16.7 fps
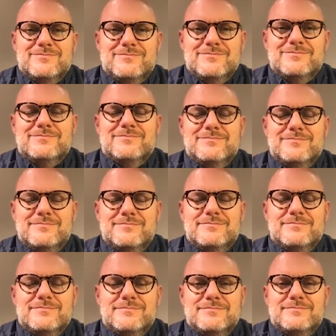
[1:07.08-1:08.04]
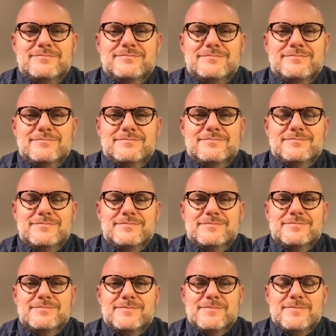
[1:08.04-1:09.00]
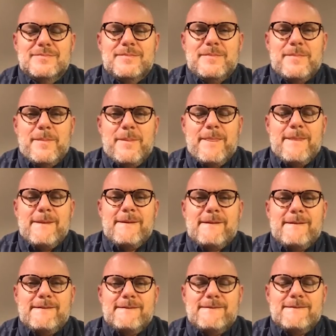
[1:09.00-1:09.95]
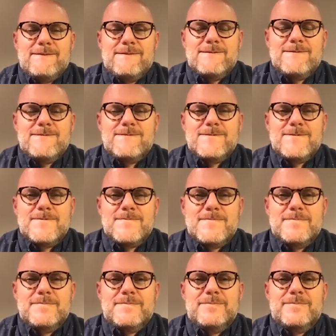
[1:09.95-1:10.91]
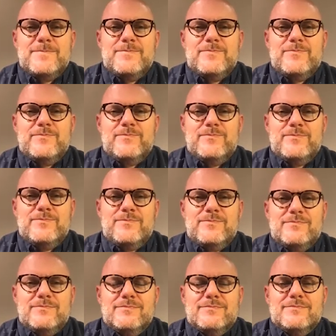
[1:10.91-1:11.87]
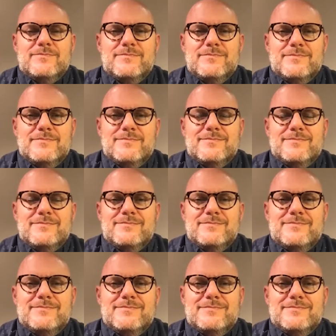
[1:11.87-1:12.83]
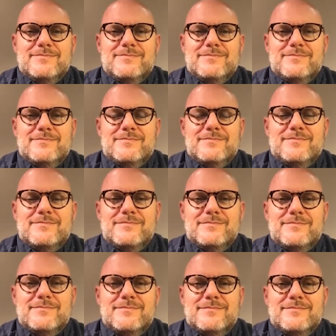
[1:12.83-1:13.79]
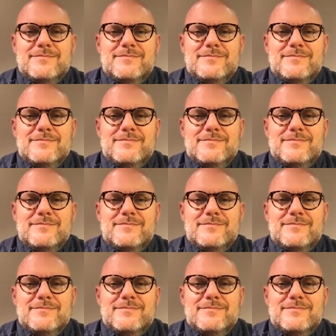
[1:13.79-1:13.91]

The person shown says nothing.